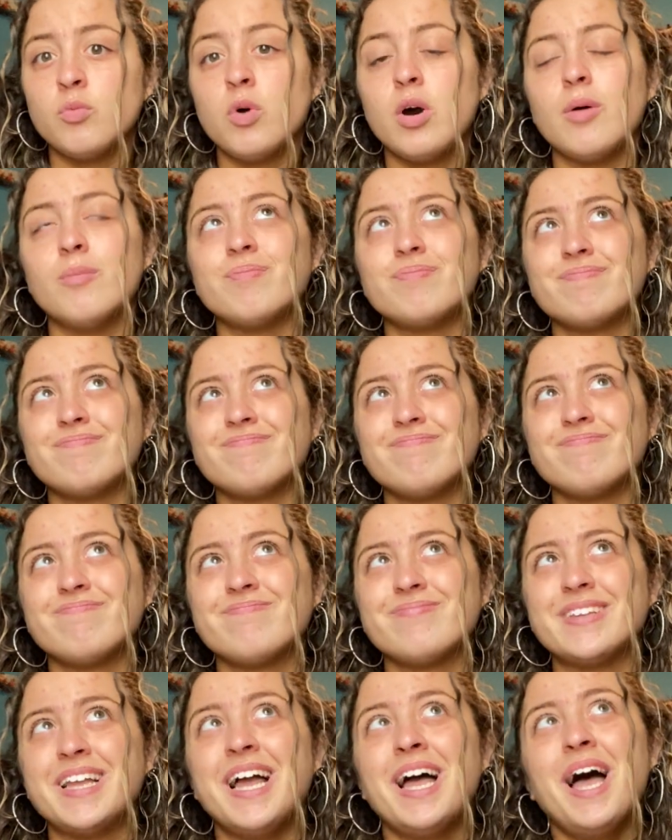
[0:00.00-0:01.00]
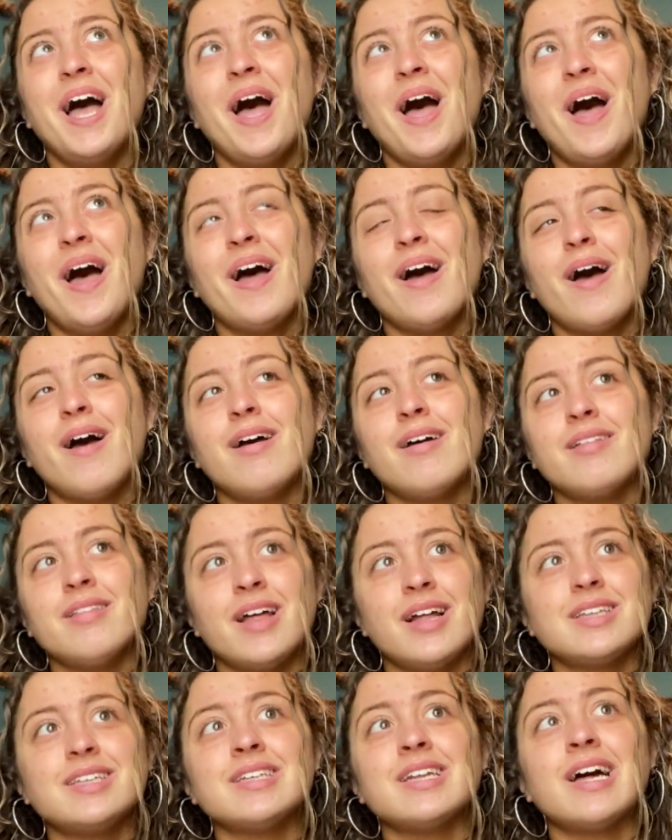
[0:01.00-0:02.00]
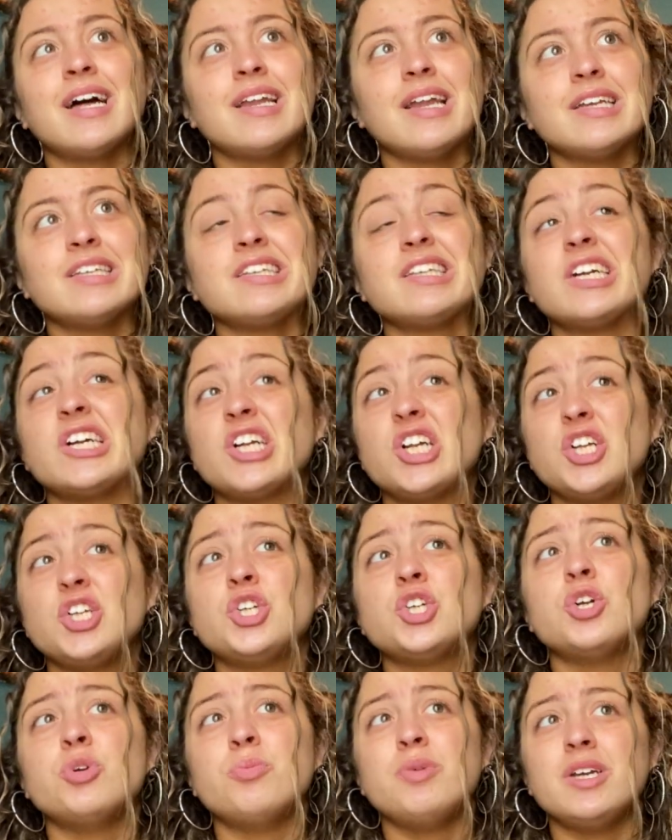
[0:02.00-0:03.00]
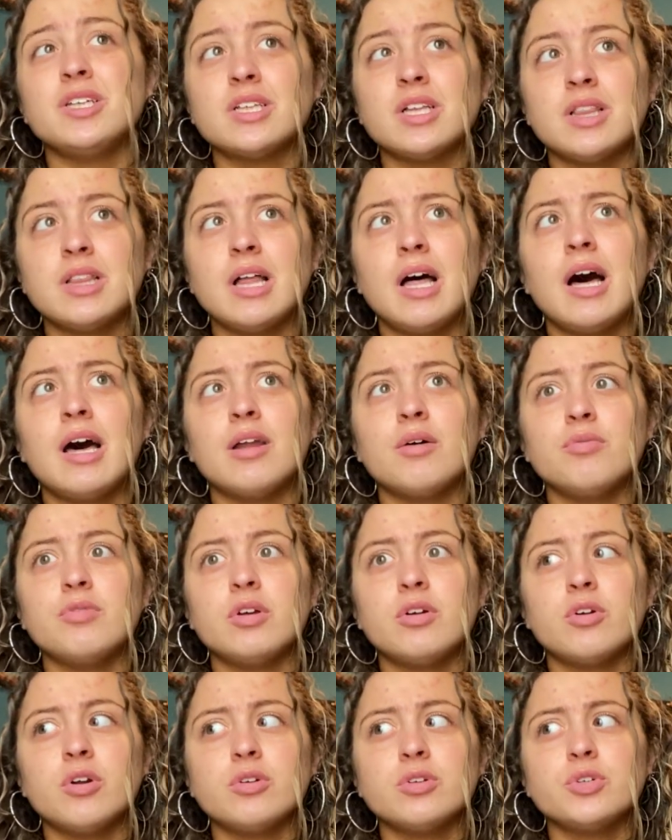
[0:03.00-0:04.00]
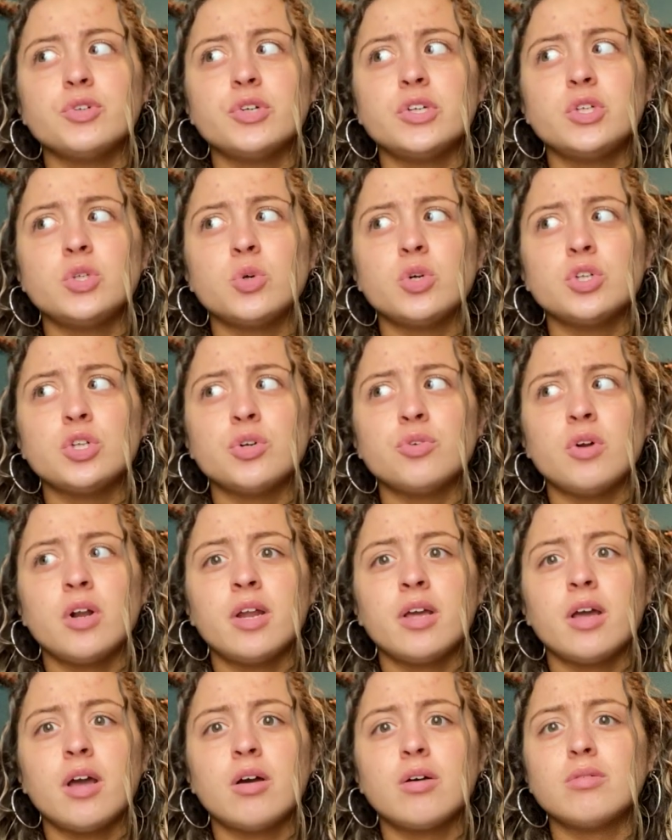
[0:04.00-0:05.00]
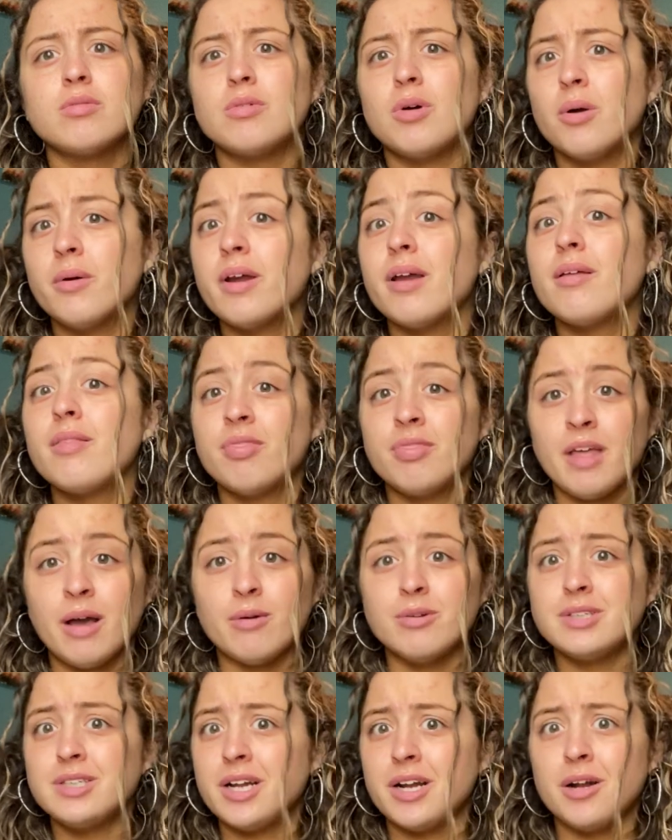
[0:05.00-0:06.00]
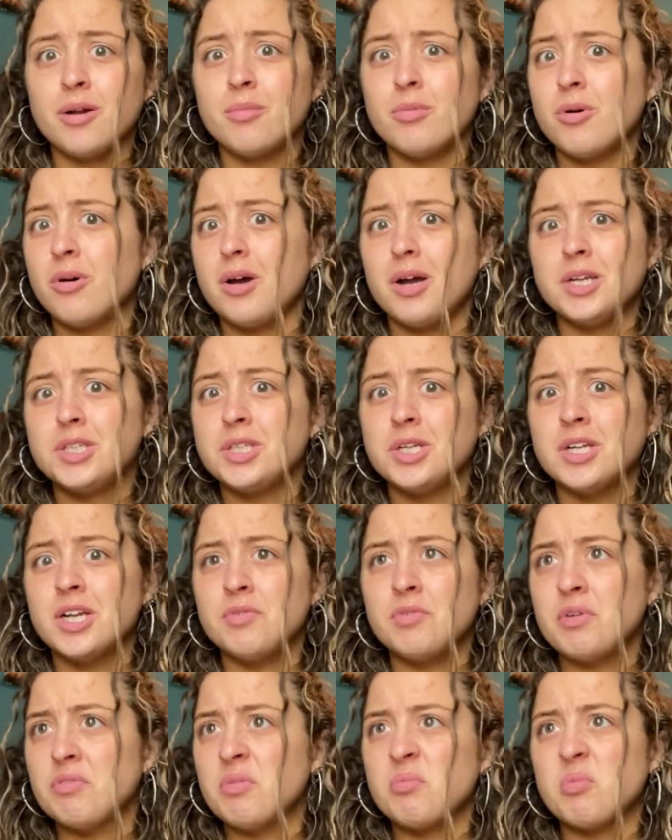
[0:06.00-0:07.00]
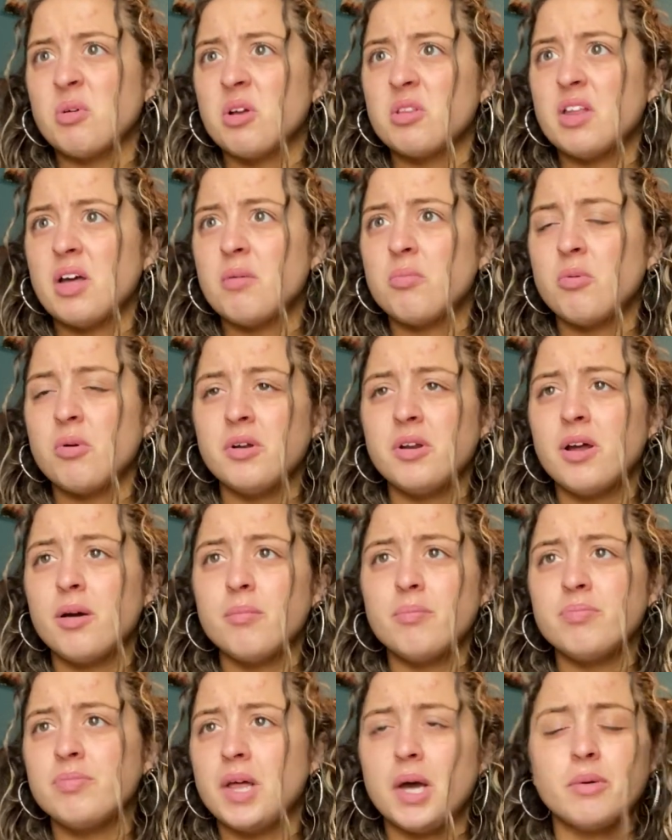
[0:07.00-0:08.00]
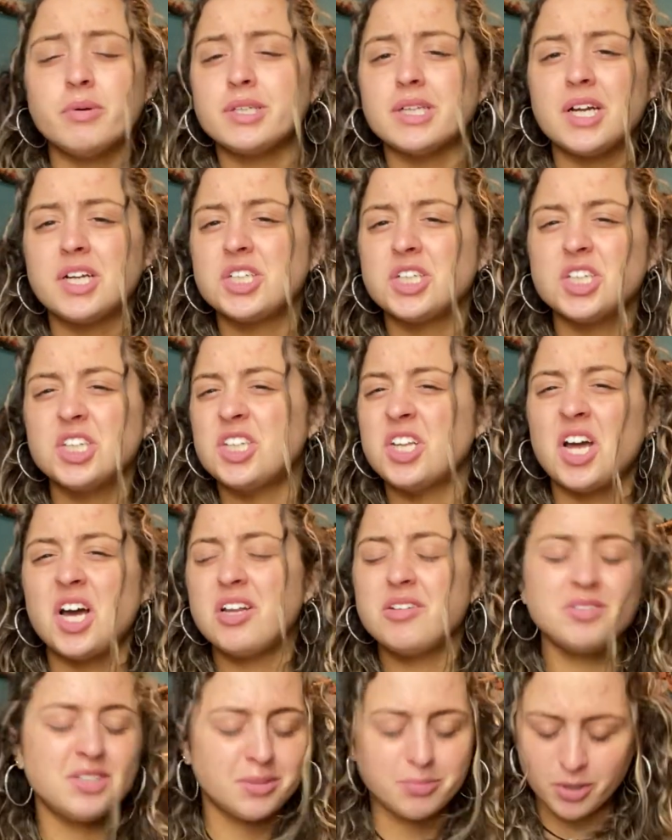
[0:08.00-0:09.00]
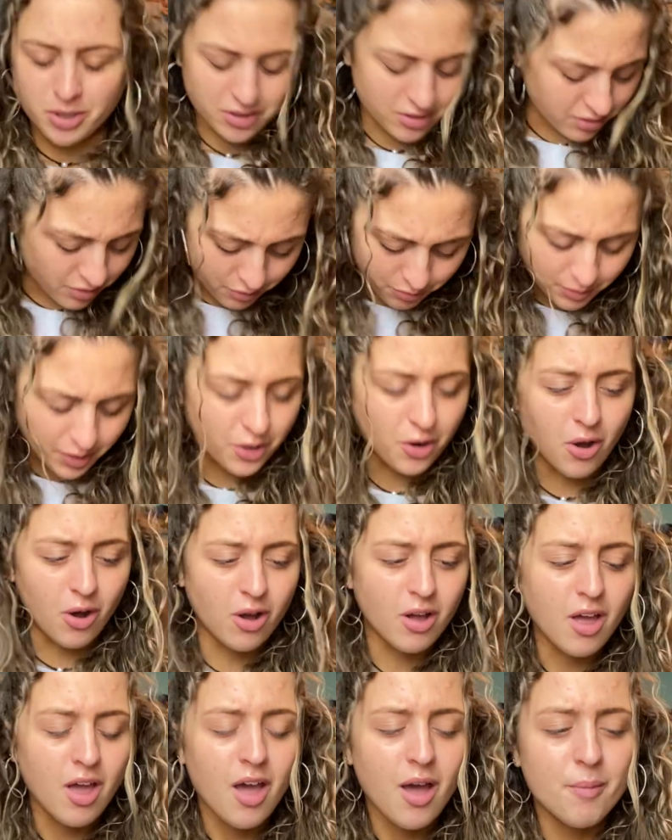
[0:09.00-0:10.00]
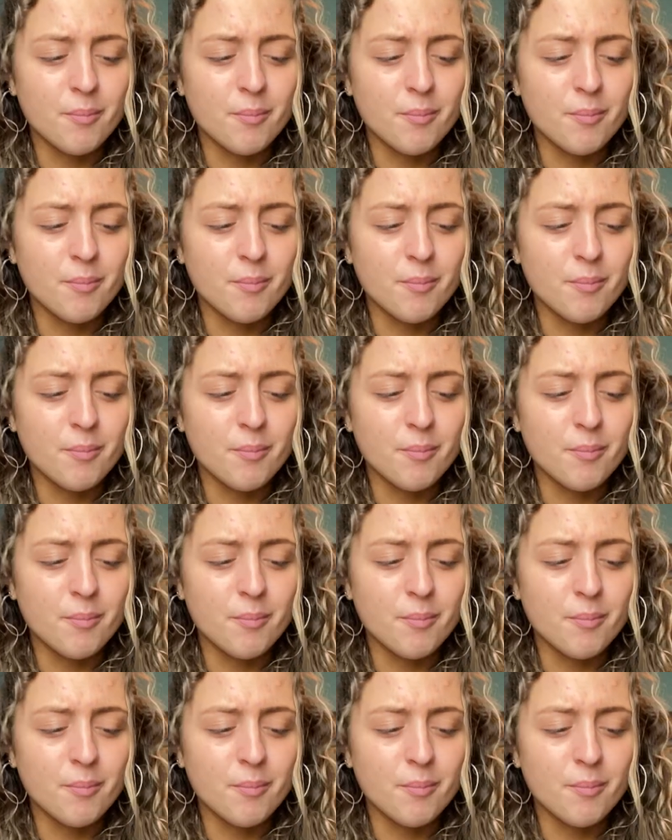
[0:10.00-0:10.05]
Well, that's not necessarily true, because a lot of the grocery stores are running out. Okay, that was terrible. I shouldn't have even brought that point up. That was actually not smart of me at all.